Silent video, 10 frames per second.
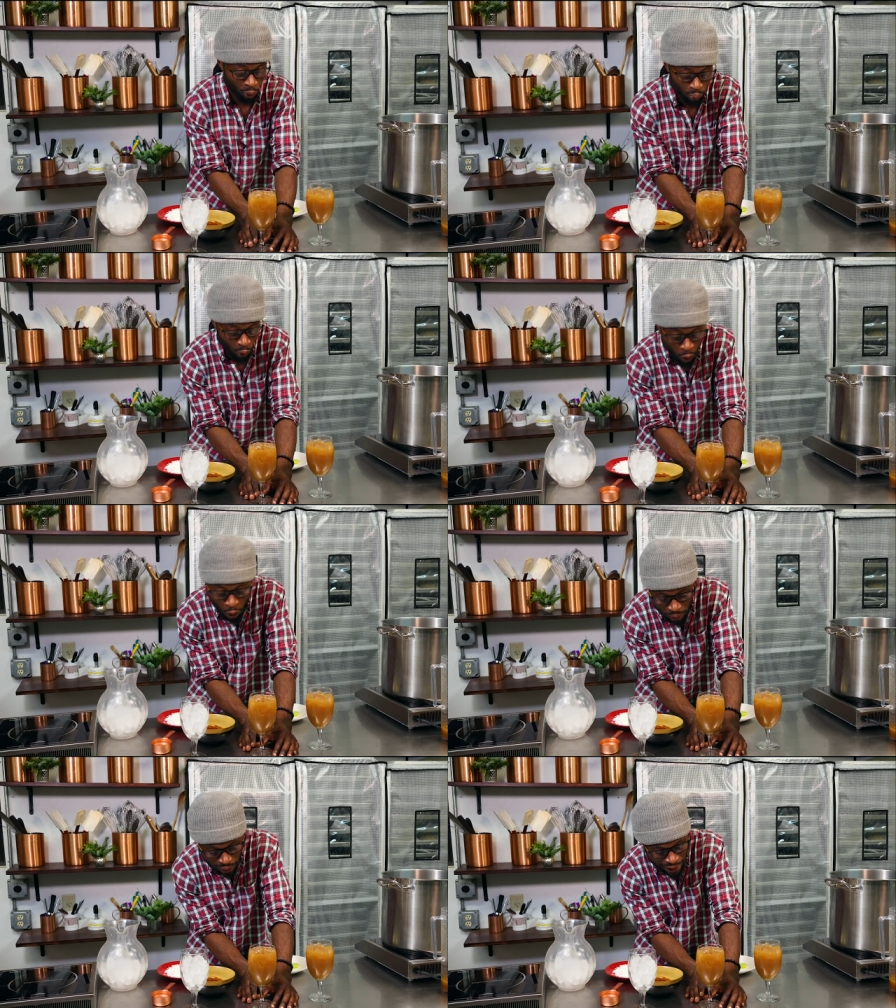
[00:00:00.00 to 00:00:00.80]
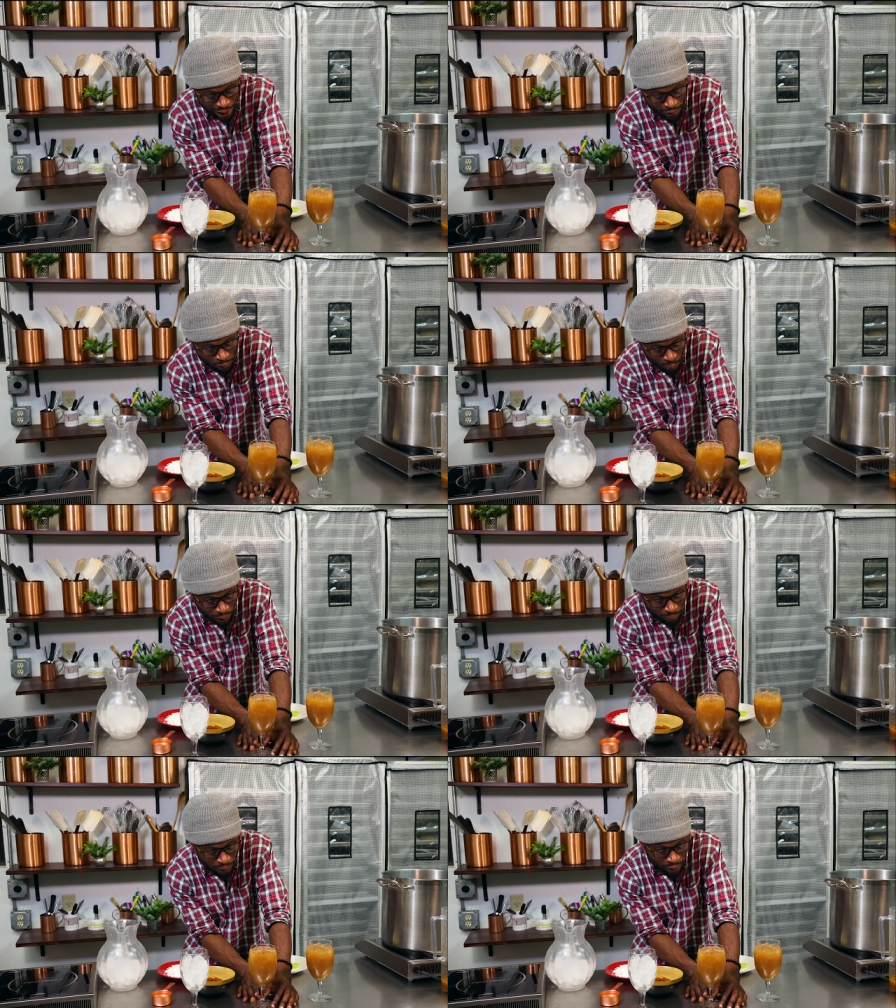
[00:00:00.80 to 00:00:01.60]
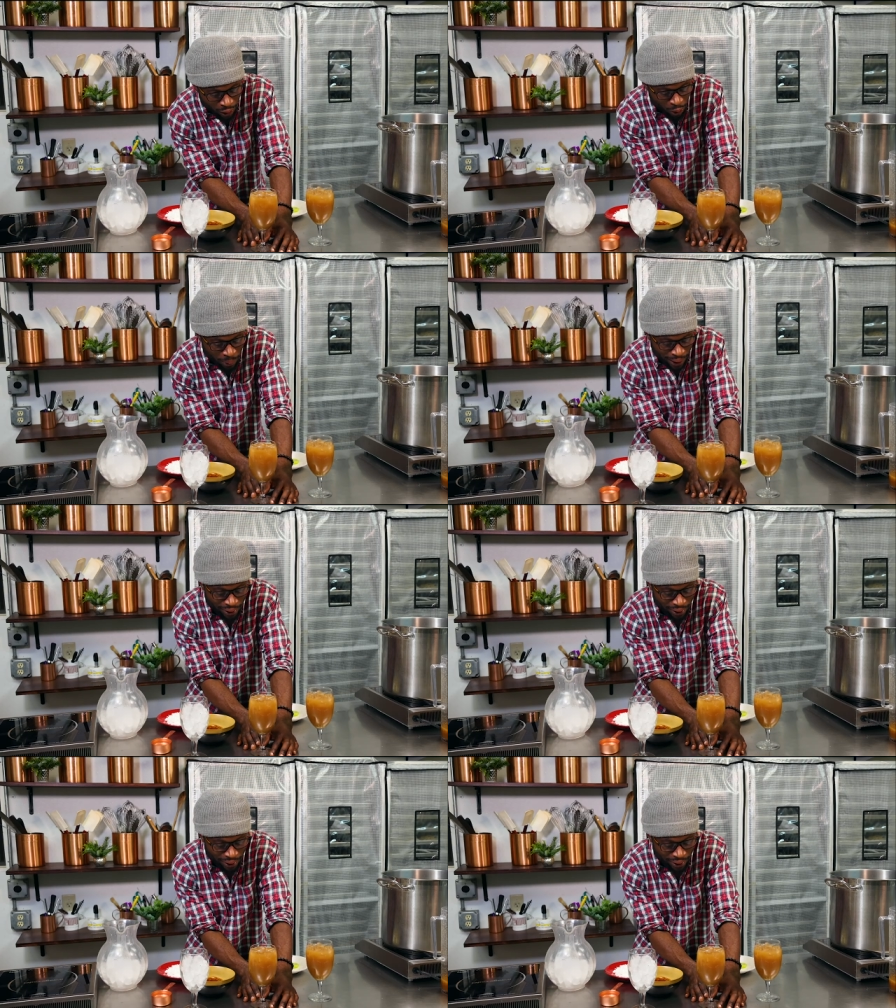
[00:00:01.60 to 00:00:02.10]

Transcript: aroma everywhere, man. Oh my